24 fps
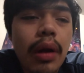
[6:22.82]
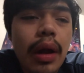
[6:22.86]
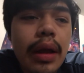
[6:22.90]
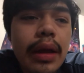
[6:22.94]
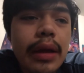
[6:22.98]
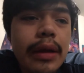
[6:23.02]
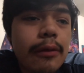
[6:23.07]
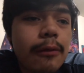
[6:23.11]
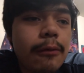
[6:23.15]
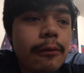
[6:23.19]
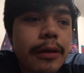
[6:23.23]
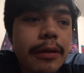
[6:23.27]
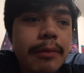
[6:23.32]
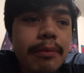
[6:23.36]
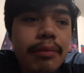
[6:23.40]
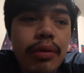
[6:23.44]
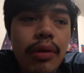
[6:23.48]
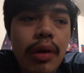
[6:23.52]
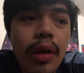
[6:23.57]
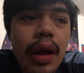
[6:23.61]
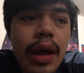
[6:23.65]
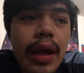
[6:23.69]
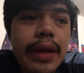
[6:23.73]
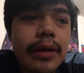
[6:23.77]
with
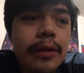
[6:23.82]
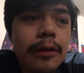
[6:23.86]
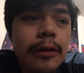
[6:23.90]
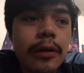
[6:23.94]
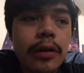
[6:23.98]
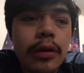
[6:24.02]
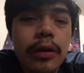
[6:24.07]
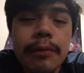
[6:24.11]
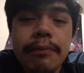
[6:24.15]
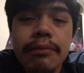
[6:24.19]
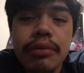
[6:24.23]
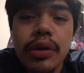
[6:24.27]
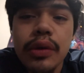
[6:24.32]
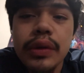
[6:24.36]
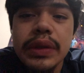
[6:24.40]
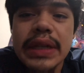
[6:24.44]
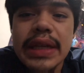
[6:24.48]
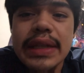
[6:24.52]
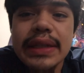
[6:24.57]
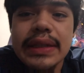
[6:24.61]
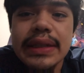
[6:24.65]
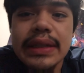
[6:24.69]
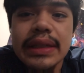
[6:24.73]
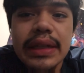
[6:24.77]
pride or
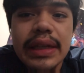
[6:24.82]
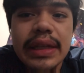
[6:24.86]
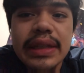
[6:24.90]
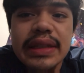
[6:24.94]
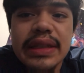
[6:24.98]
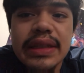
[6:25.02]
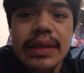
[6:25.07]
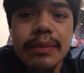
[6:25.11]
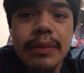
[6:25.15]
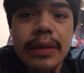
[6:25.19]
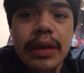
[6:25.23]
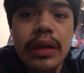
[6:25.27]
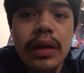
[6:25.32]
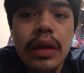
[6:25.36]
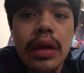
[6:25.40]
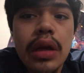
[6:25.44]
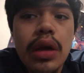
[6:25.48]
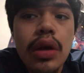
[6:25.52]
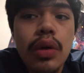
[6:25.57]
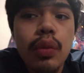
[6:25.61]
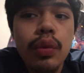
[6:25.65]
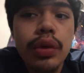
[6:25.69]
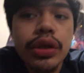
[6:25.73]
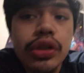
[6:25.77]
protesting against something
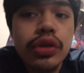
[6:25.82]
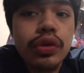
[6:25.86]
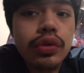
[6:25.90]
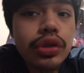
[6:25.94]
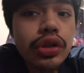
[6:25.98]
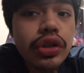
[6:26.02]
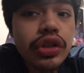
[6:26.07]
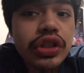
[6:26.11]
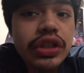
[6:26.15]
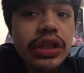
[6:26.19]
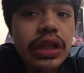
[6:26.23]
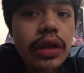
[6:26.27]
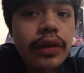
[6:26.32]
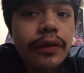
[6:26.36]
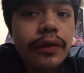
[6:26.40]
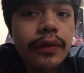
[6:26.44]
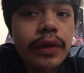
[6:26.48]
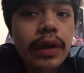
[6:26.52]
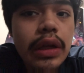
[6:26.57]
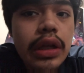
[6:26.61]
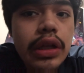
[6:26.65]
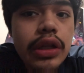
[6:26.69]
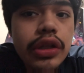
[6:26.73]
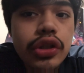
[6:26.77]
when you yourself
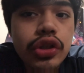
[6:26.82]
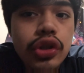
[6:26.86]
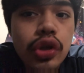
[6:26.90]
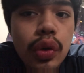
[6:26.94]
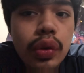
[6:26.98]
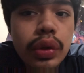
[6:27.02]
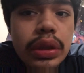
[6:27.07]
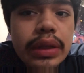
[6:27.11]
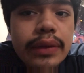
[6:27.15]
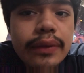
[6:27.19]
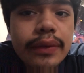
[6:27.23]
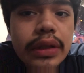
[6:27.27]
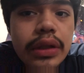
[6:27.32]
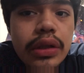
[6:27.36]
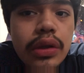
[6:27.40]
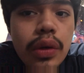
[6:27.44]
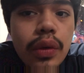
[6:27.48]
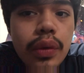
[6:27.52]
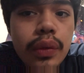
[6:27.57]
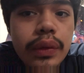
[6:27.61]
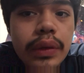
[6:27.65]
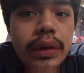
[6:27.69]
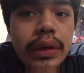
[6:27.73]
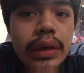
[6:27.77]
don't even
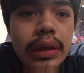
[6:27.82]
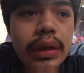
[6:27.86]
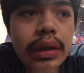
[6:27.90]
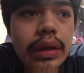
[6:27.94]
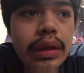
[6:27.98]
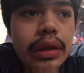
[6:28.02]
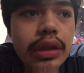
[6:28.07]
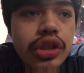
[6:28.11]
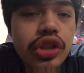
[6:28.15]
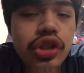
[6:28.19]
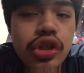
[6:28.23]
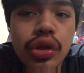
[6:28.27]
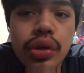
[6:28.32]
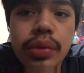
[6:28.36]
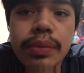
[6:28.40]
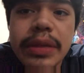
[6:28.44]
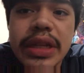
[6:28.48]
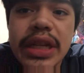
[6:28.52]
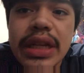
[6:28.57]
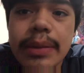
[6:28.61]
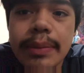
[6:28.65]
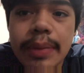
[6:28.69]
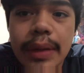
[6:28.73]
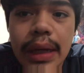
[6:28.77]
know the true
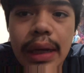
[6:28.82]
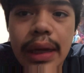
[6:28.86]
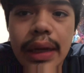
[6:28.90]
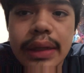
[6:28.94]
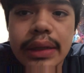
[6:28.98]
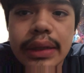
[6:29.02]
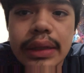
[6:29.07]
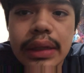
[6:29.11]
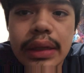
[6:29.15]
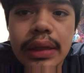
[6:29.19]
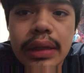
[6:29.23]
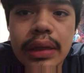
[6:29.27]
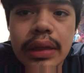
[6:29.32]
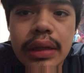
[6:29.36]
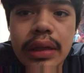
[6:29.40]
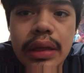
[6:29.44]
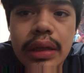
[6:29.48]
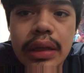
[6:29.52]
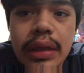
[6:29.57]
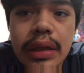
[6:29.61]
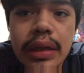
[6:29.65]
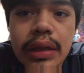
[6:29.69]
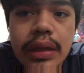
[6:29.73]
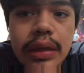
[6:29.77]
meaning behind it.
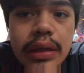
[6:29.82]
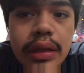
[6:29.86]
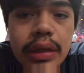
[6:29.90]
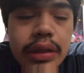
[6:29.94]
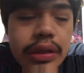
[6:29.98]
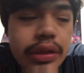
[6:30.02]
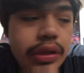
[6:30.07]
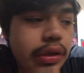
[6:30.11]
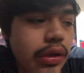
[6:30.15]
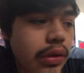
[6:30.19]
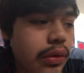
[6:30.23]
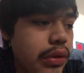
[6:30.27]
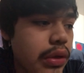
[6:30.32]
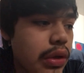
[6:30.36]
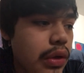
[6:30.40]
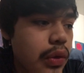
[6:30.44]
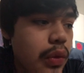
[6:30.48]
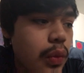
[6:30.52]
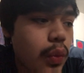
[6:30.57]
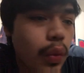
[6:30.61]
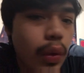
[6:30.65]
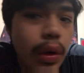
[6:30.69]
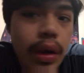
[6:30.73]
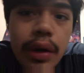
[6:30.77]
You don't know
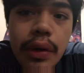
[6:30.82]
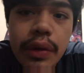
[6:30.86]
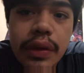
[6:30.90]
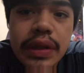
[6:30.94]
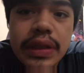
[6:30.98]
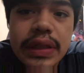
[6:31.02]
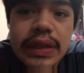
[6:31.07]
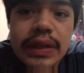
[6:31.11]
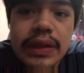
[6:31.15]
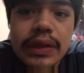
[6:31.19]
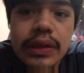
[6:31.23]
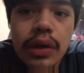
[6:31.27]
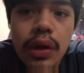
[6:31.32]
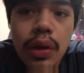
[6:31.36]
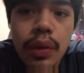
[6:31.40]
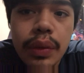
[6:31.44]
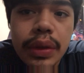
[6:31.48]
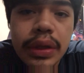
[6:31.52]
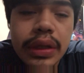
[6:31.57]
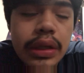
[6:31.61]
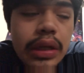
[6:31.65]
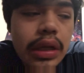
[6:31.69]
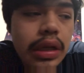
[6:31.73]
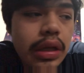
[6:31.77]
where this is
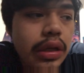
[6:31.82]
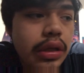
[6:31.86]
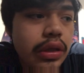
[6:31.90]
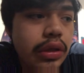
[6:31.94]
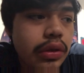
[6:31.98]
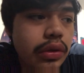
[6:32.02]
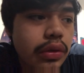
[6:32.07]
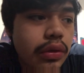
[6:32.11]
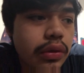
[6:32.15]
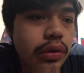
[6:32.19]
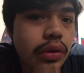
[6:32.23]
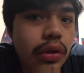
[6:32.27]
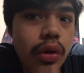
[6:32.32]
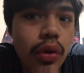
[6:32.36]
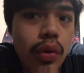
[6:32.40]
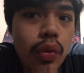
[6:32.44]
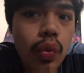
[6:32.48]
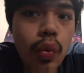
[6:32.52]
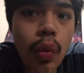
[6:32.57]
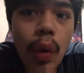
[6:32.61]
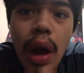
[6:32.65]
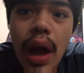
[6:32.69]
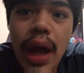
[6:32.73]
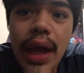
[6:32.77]
going. You don't know
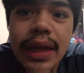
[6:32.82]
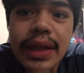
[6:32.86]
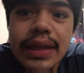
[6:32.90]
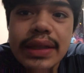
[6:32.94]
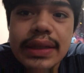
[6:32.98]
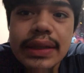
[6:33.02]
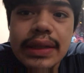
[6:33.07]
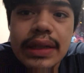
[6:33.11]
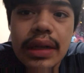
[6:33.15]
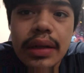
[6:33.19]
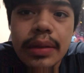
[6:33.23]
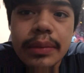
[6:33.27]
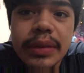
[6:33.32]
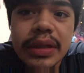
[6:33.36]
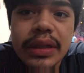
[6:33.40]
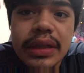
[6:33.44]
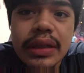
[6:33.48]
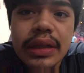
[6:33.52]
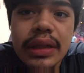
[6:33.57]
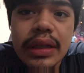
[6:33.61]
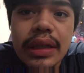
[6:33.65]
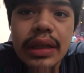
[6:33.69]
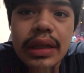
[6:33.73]
why it's coming.